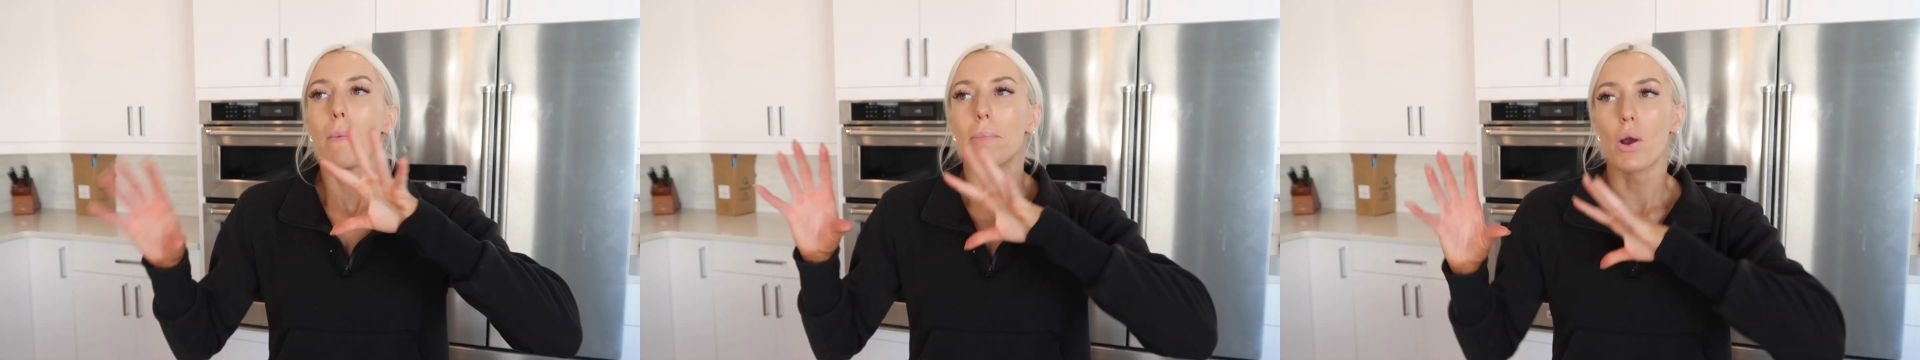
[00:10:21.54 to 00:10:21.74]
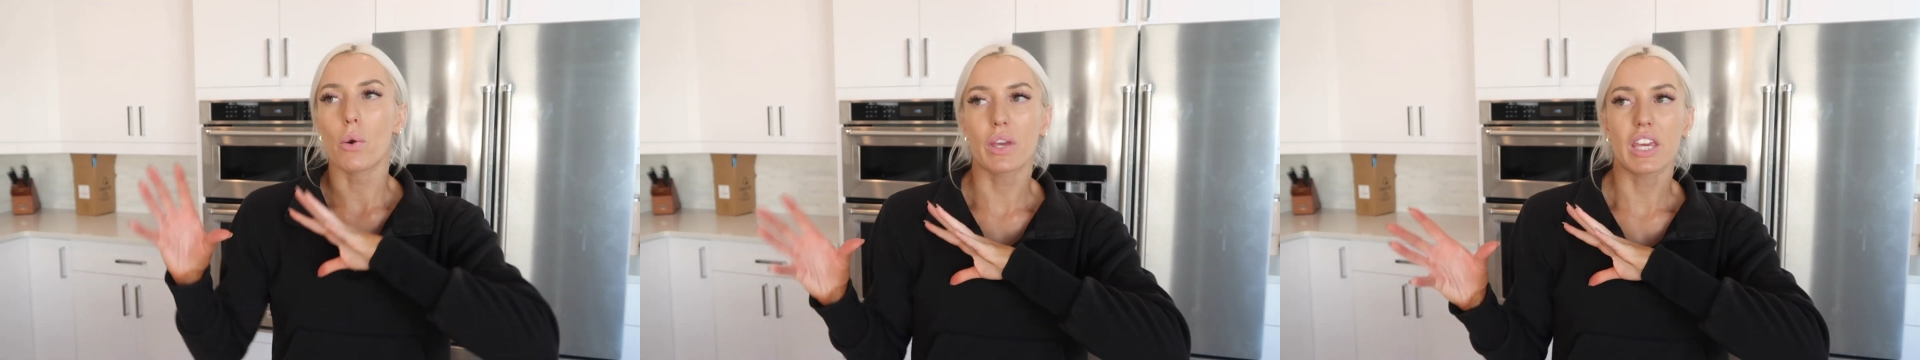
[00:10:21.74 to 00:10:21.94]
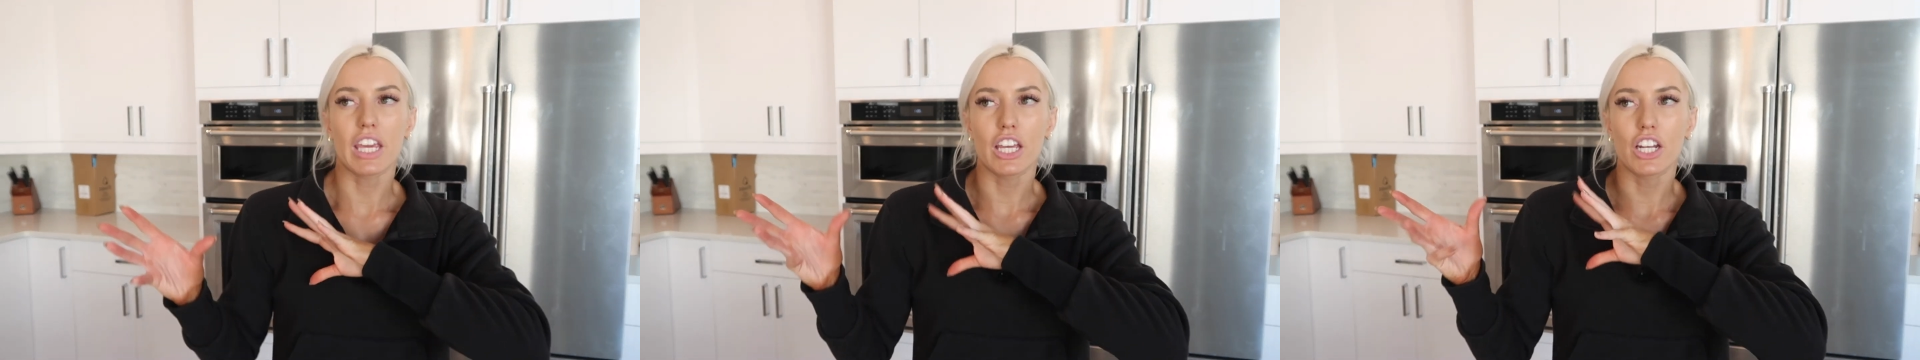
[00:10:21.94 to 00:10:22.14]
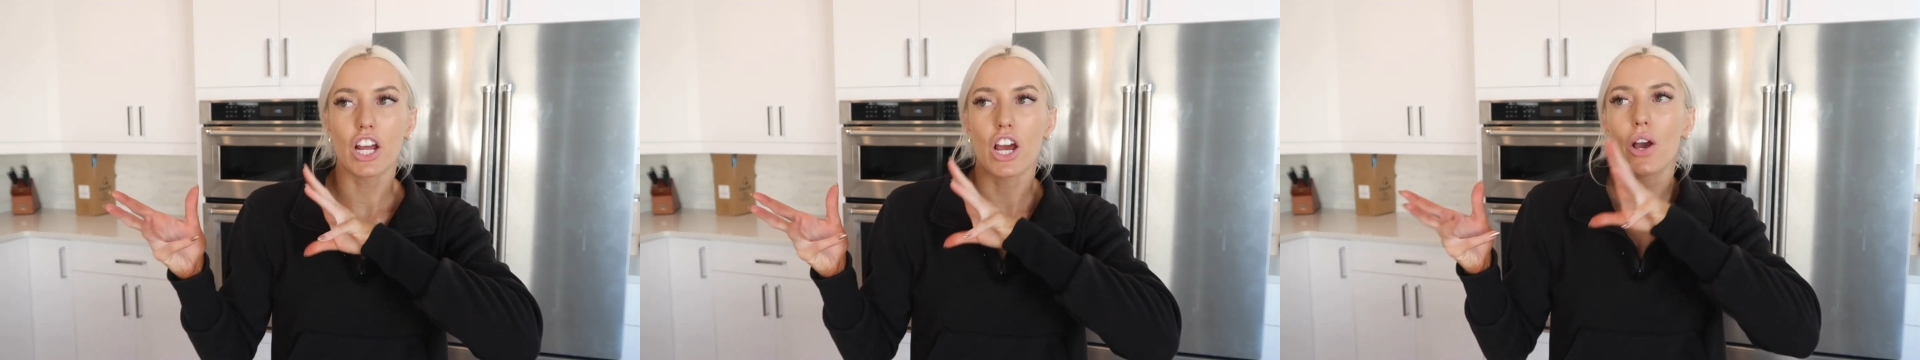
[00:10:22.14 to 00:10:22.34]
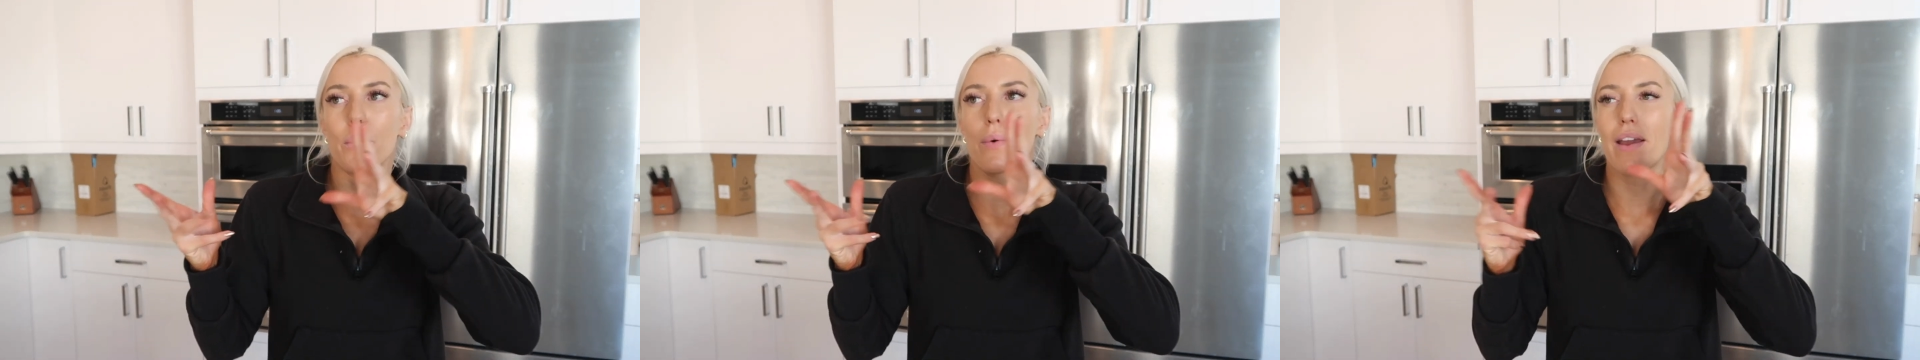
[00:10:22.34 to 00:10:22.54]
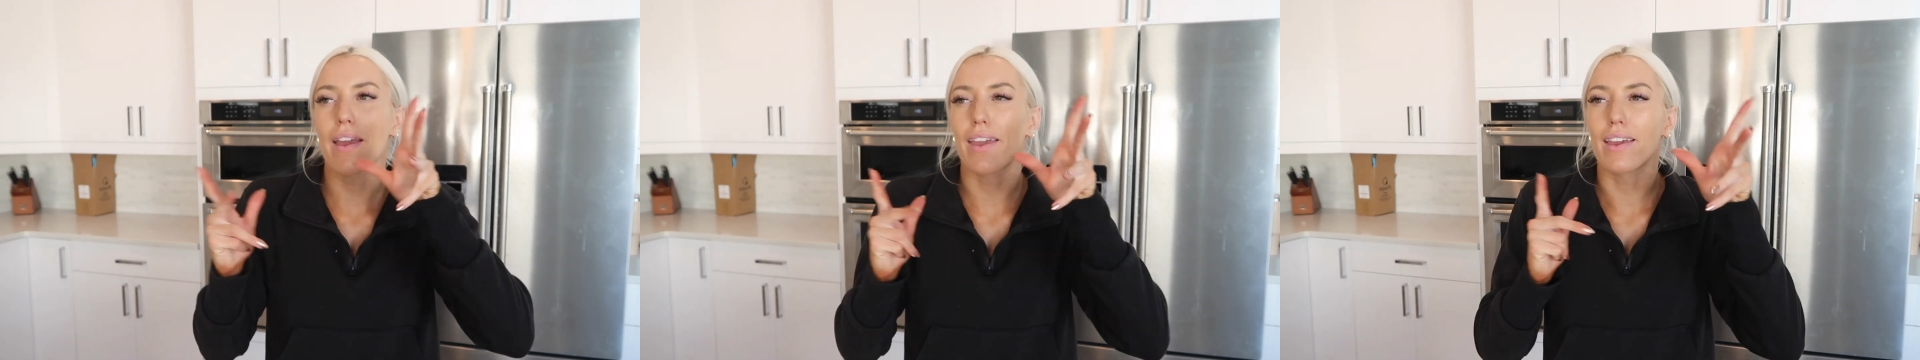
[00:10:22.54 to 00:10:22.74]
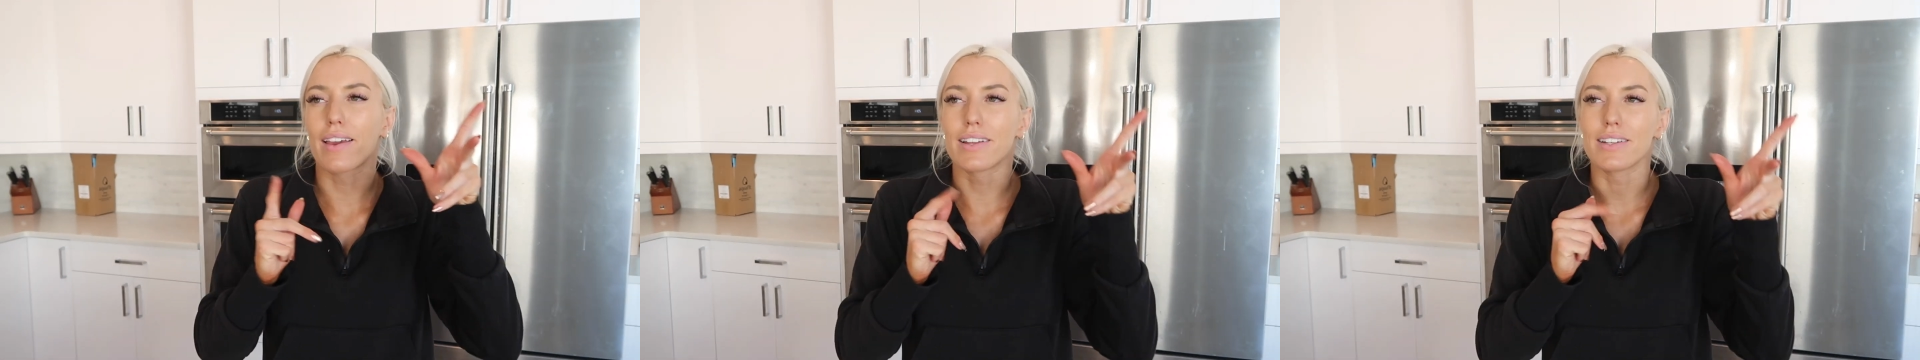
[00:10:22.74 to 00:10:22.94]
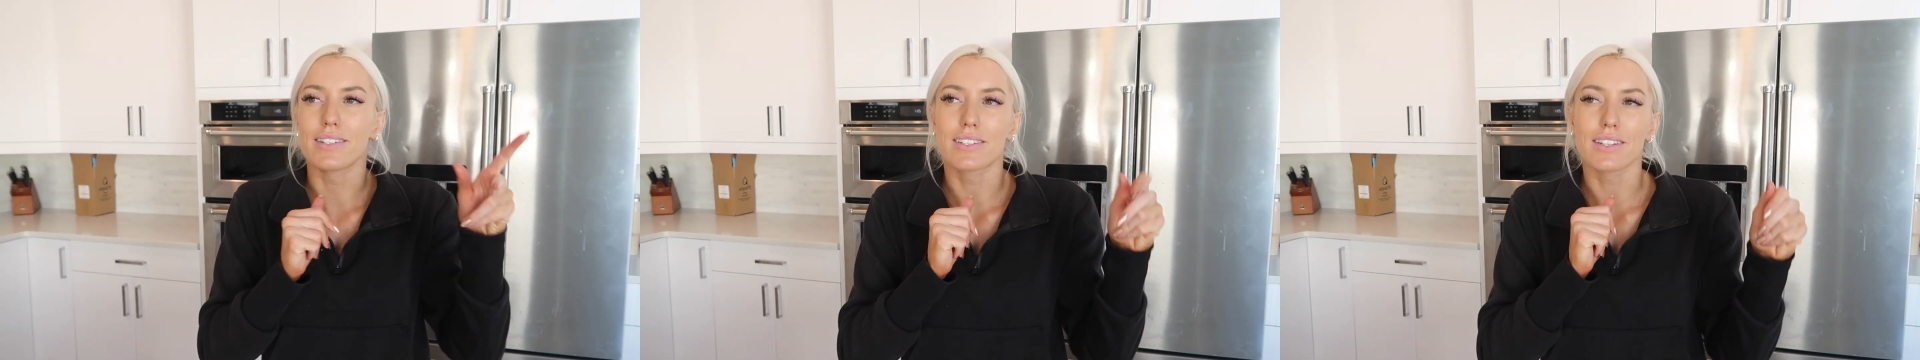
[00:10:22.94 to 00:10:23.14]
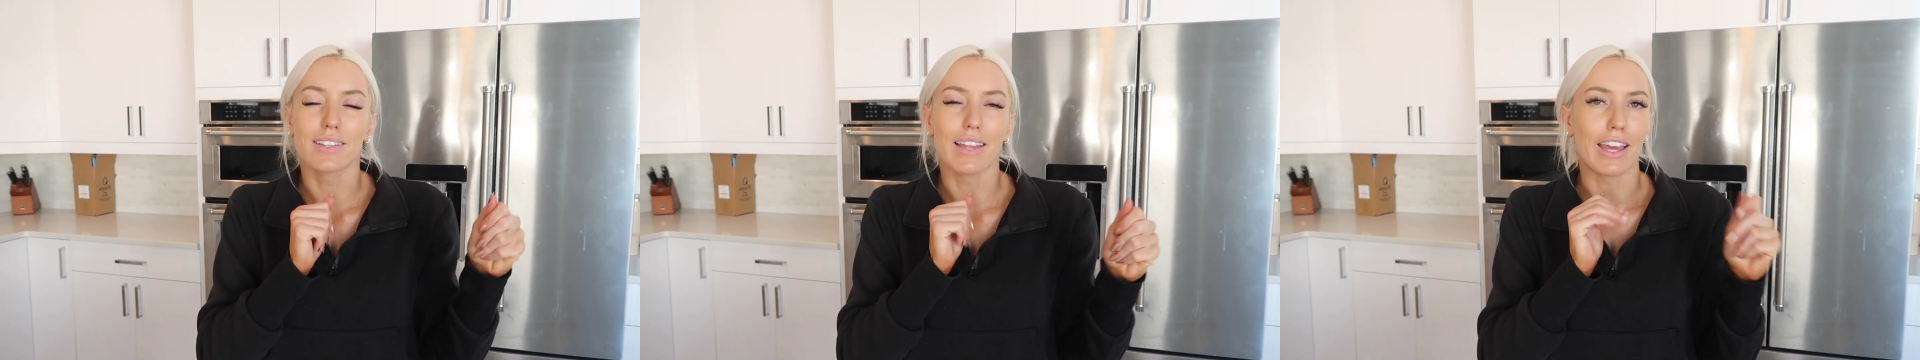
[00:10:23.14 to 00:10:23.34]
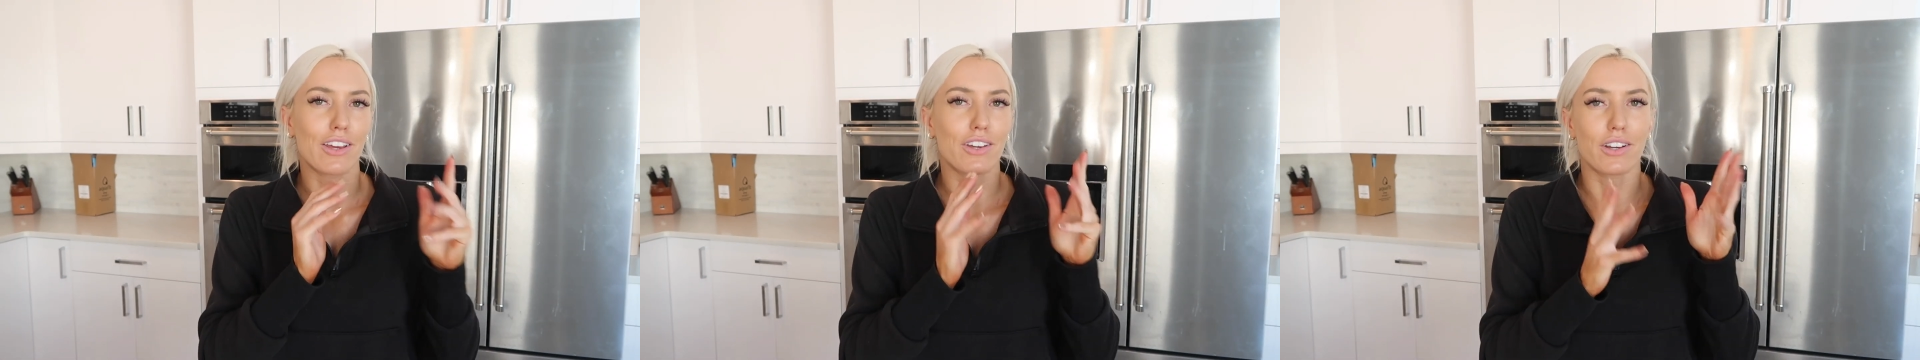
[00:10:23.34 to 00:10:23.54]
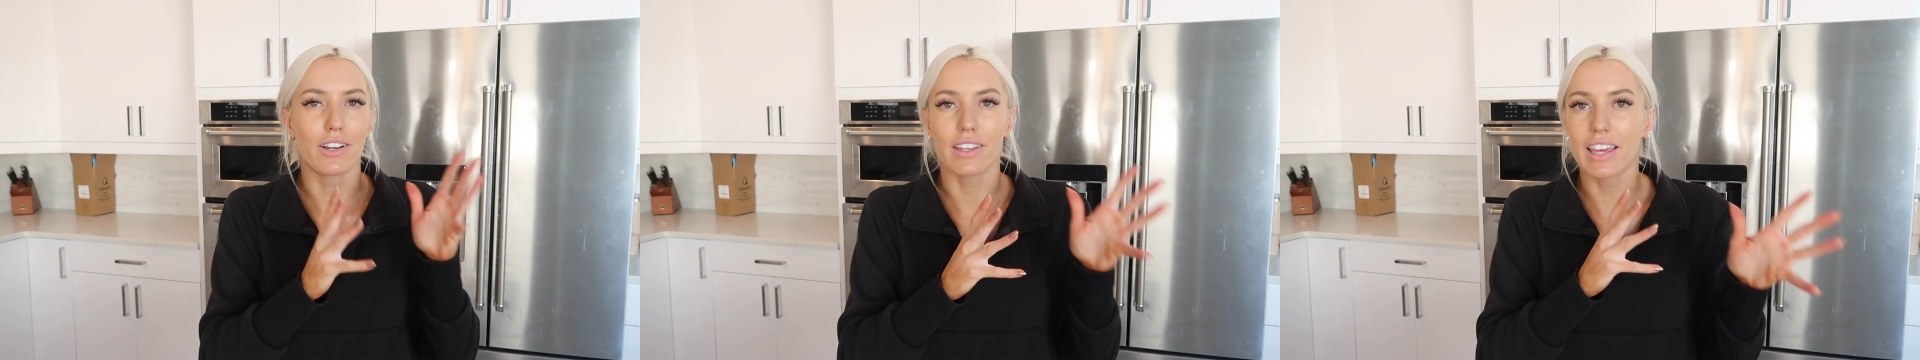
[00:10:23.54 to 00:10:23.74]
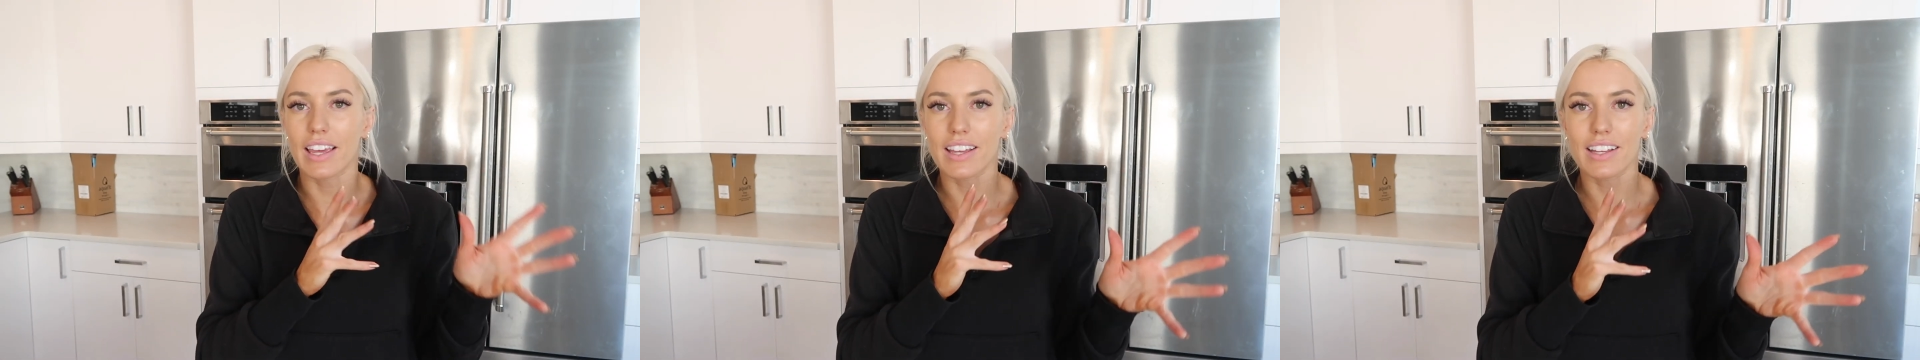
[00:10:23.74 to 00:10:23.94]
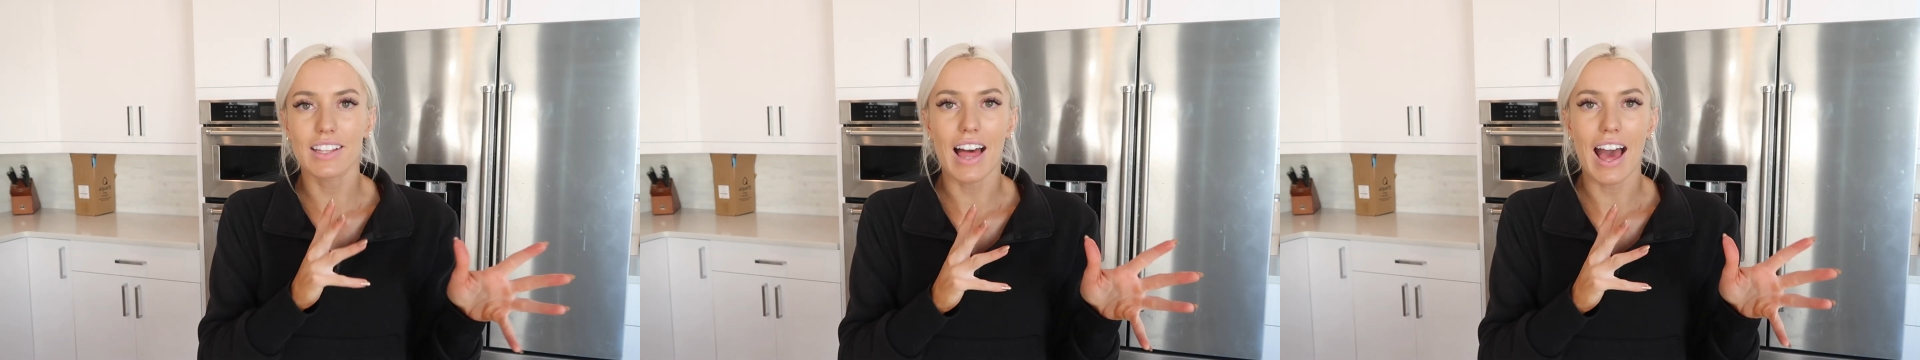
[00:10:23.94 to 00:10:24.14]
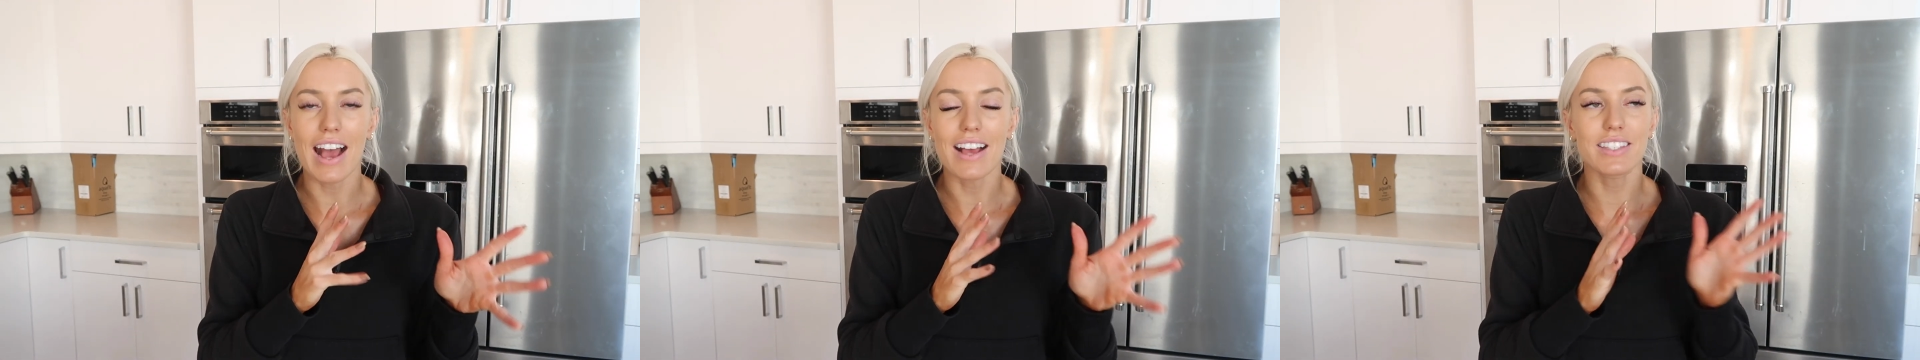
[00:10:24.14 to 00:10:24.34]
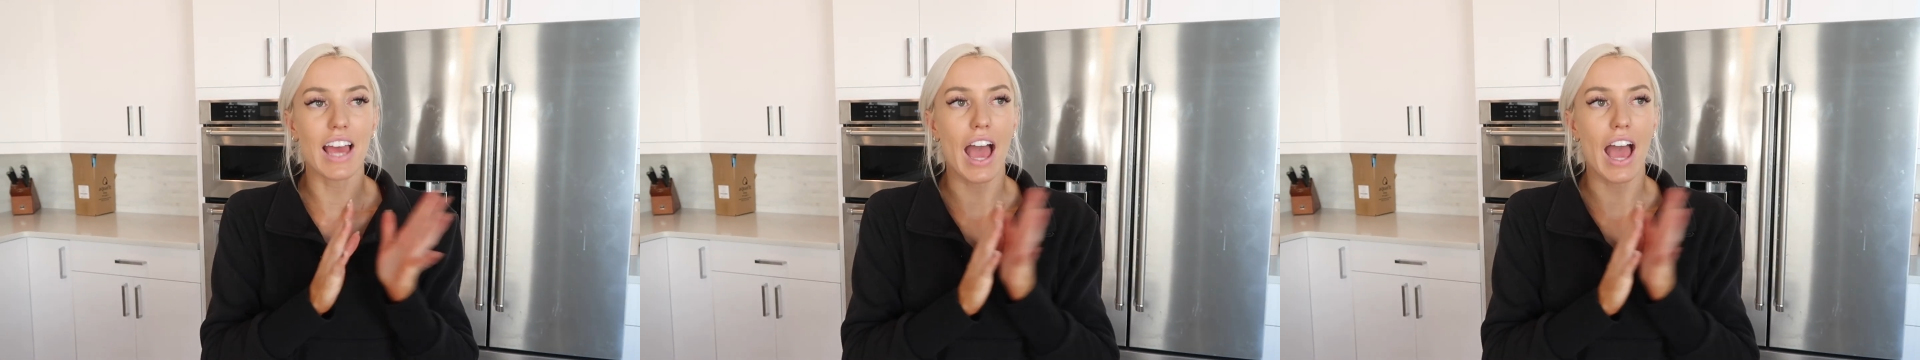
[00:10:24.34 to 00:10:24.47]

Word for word: mojito and like cooking class